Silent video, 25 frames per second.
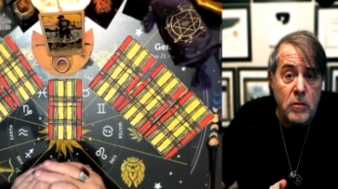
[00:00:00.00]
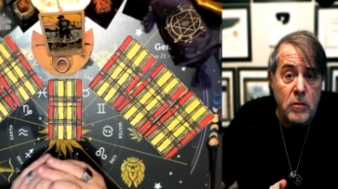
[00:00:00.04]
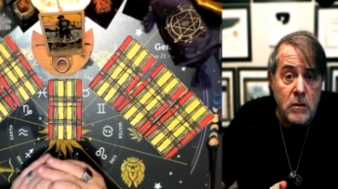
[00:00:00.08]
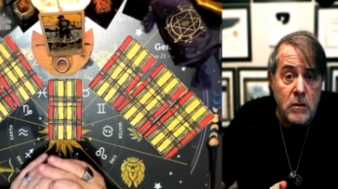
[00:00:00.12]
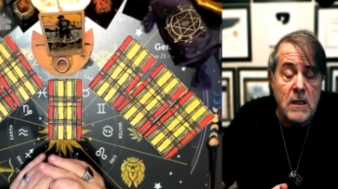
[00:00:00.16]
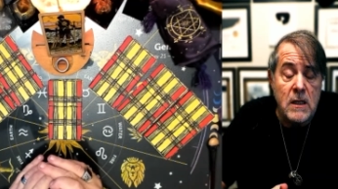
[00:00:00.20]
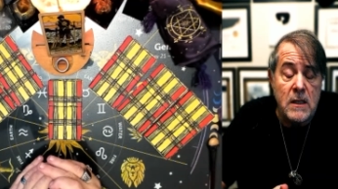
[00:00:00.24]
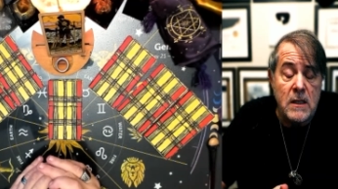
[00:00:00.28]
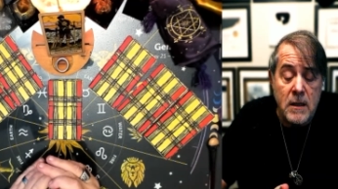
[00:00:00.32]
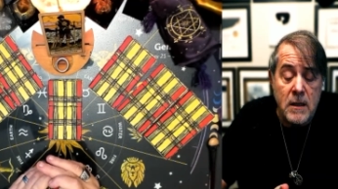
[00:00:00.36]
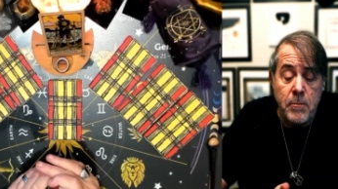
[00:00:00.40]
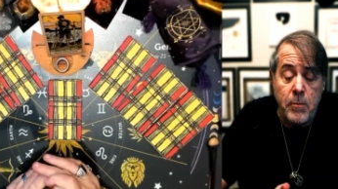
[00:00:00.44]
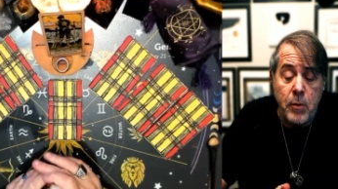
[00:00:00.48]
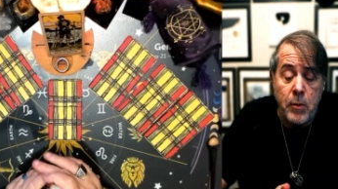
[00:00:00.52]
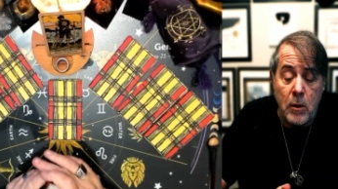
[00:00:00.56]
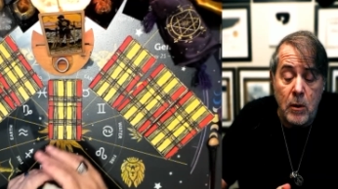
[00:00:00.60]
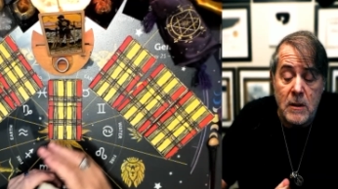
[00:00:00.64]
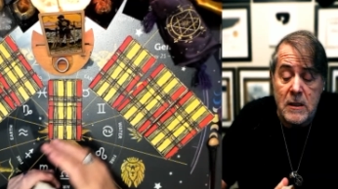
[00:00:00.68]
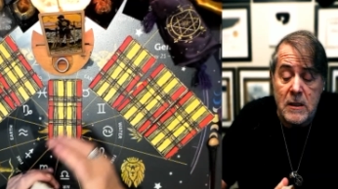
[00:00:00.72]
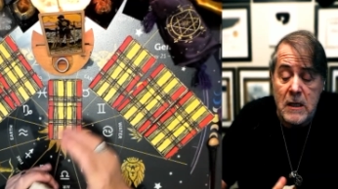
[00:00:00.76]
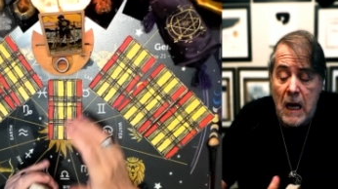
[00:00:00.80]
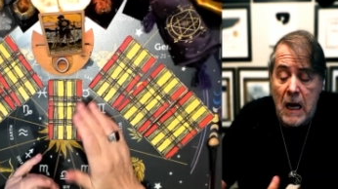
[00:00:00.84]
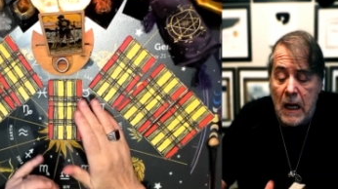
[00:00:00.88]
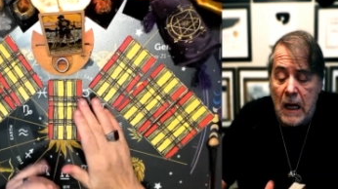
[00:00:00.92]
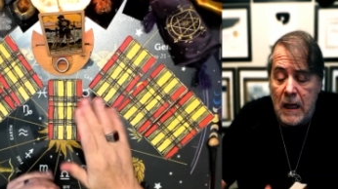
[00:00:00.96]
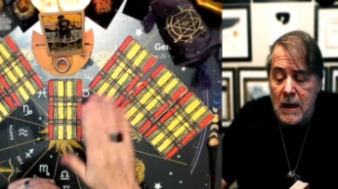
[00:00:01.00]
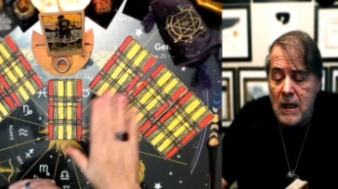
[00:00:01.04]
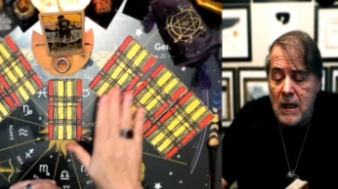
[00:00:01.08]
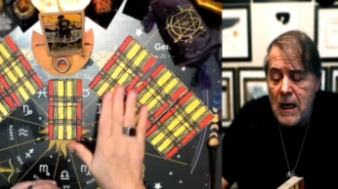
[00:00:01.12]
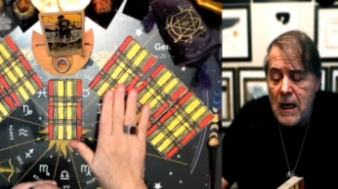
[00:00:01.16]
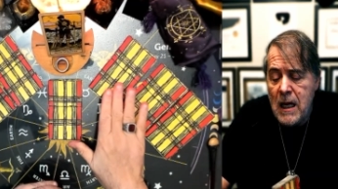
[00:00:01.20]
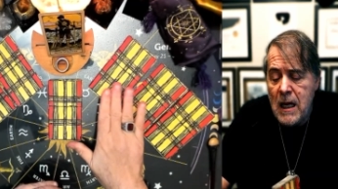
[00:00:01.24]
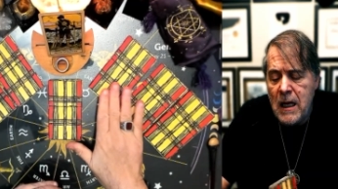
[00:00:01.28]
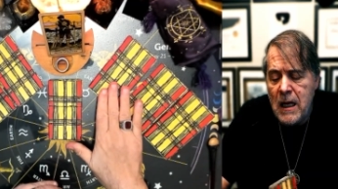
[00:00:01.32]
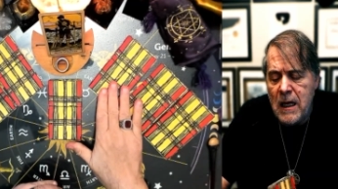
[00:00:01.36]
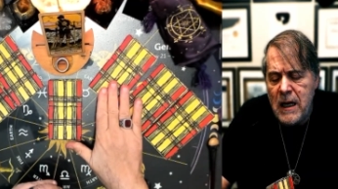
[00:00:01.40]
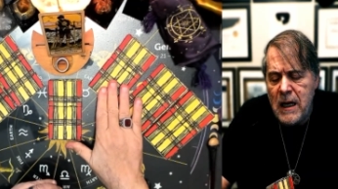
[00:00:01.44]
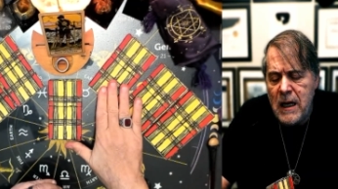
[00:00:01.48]
It's as simple as that.
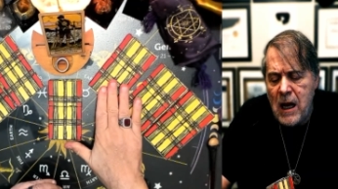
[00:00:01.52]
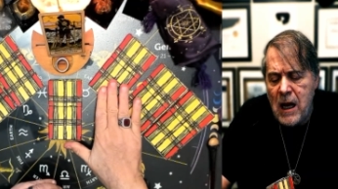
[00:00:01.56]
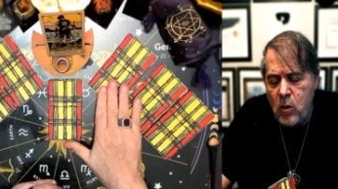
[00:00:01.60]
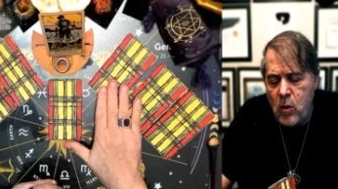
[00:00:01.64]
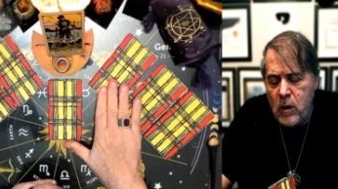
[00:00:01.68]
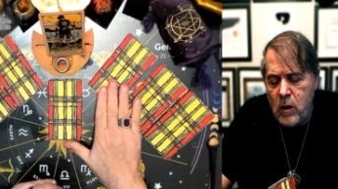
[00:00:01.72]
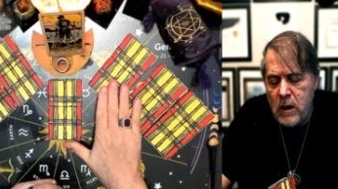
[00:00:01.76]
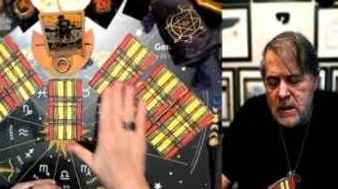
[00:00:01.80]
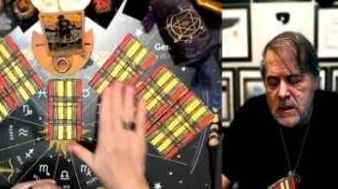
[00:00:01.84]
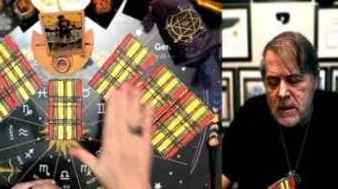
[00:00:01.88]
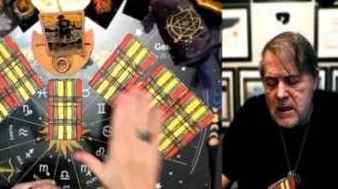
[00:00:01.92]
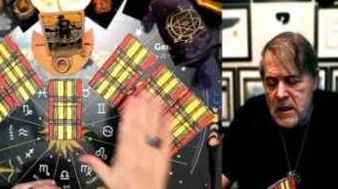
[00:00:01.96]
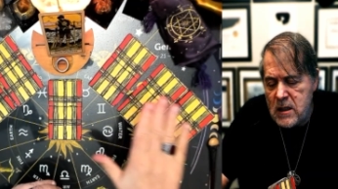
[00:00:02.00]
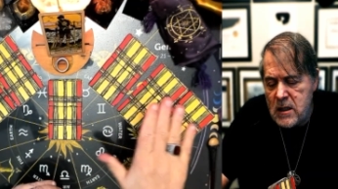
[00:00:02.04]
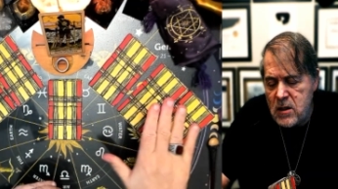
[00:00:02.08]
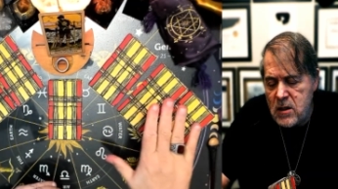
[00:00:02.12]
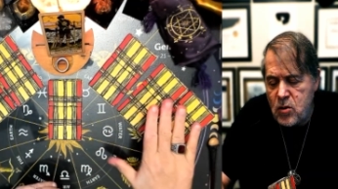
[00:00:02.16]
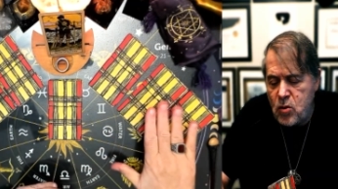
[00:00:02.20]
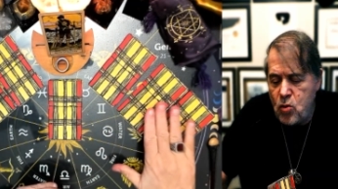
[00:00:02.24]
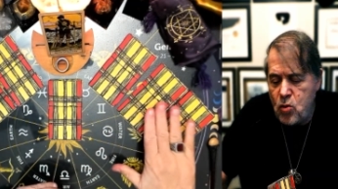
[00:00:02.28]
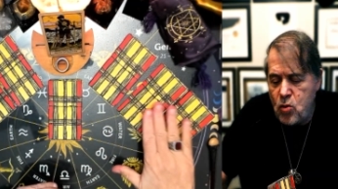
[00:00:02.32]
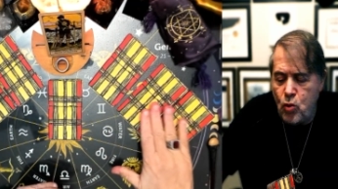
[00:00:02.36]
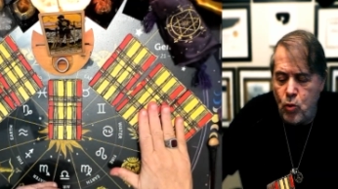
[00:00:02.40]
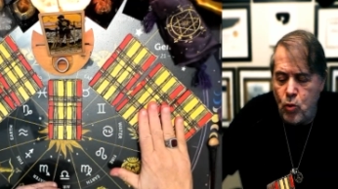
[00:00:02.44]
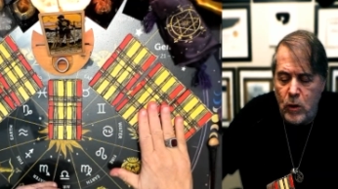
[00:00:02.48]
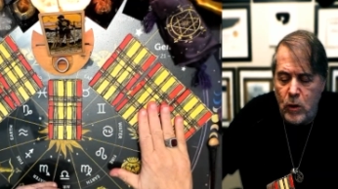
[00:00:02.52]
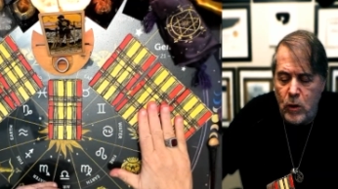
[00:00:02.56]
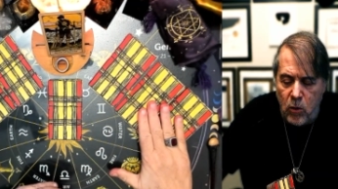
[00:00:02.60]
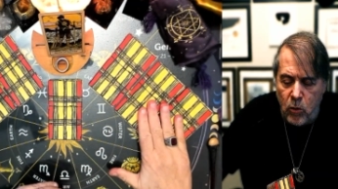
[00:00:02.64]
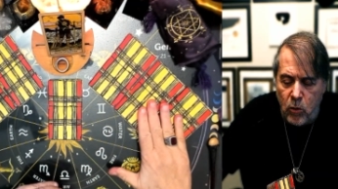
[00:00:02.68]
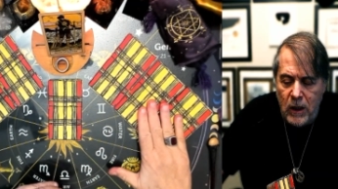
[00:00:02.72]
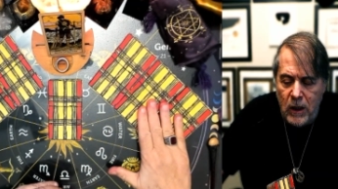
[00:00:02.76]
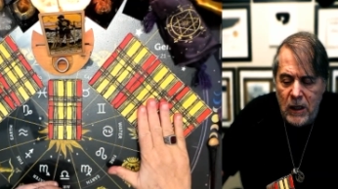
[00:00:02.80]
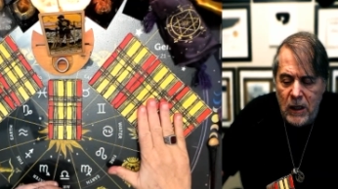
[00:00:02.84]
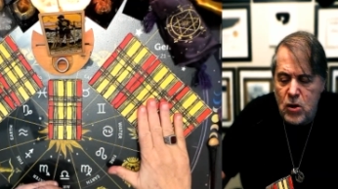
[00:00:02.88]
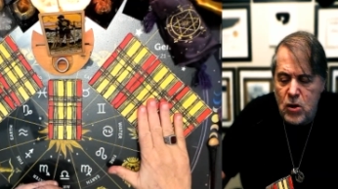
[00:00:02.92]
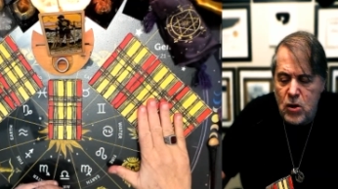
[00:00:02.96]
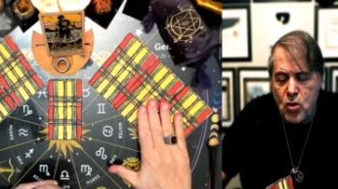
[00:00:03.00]
Now, is this to do with a
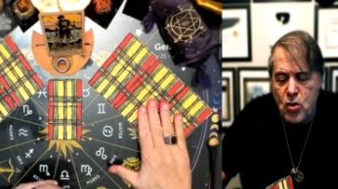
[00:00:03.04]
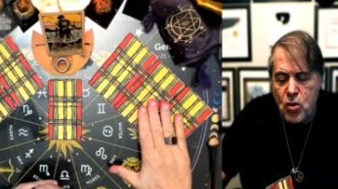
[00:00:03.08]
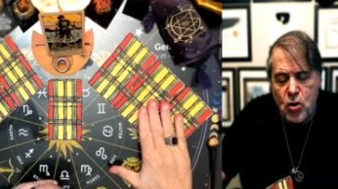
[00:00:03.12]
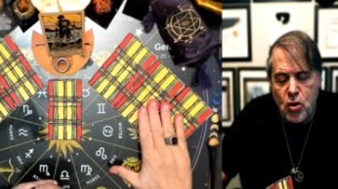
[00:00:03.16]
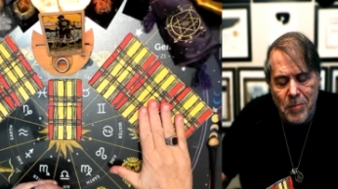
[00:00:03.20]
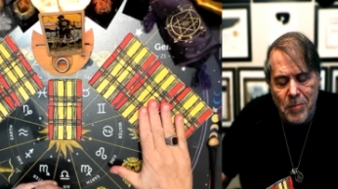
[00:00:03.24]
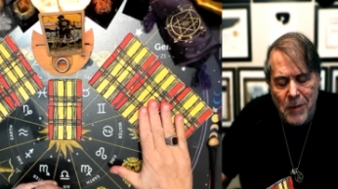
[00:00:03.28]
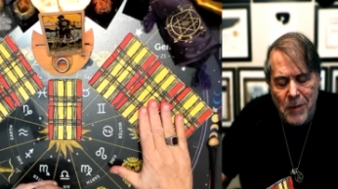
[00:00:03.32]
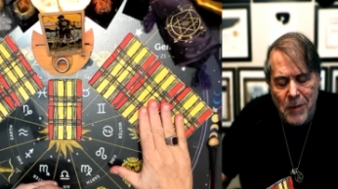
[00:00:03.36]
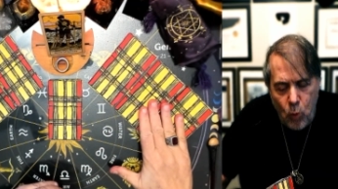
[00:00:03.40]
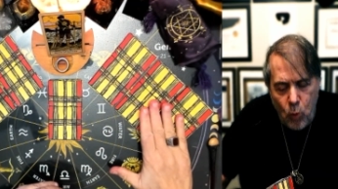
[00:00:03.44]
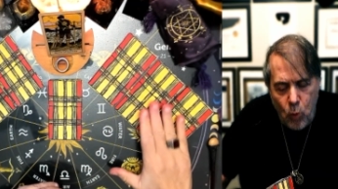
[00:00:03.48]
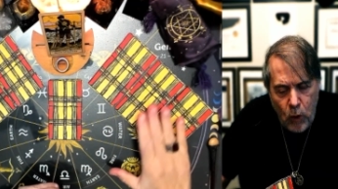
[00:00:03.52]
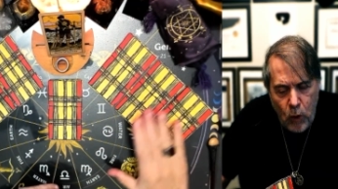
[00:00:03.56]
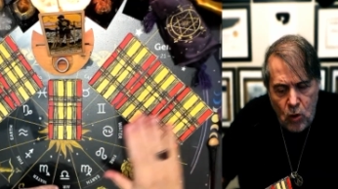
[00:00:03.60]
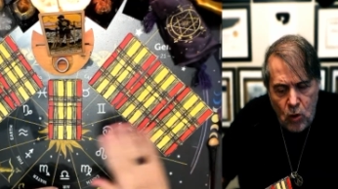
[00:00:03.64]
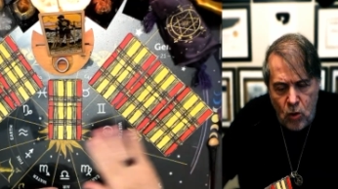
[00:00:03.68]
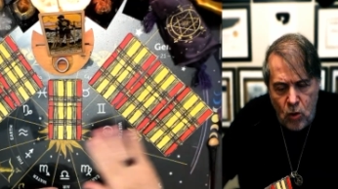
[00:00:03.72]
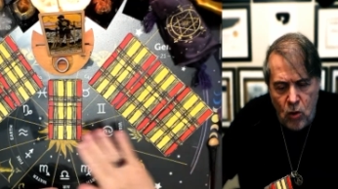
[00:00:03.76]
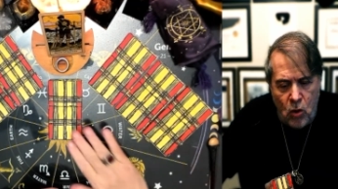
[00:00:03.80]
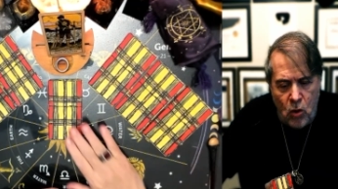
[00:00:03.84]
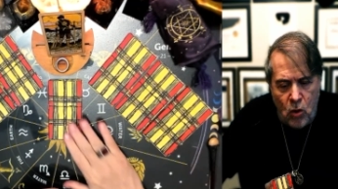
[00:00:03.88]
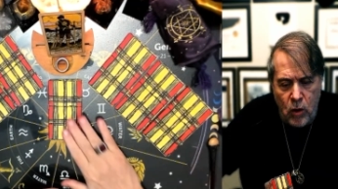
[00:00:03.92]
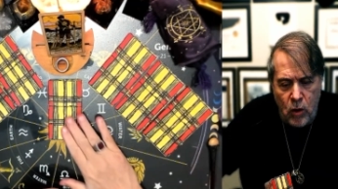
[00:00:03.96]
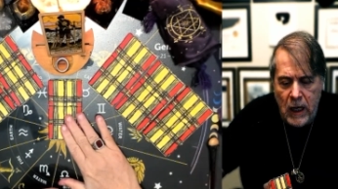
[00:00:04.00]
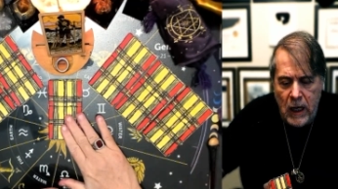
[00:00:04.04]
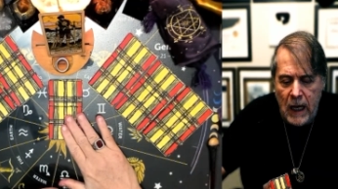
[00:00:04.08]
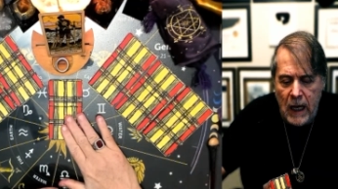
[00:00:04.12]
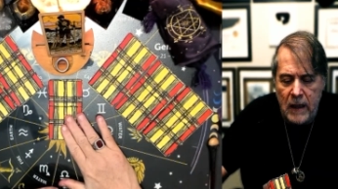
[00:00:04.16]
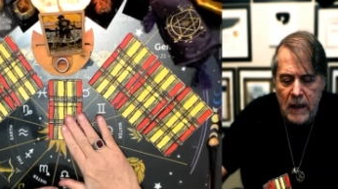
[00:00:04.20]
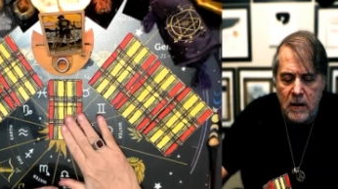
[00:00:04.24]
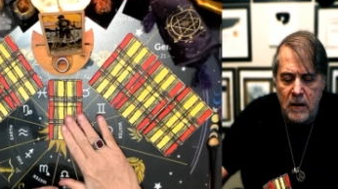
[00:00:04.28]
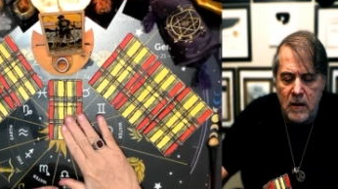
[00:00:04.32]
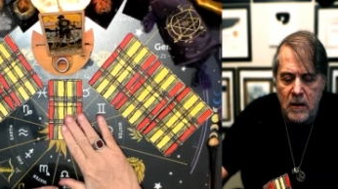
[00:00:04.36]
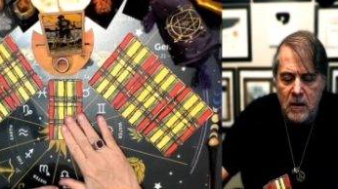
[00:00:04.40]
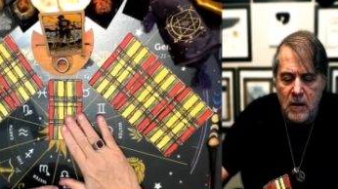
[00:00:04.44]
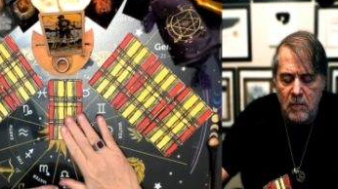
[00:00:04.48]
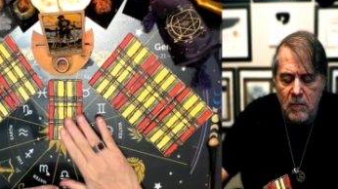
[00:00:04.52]
relationship? We don't know
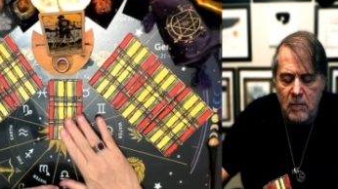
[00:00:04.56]
yet.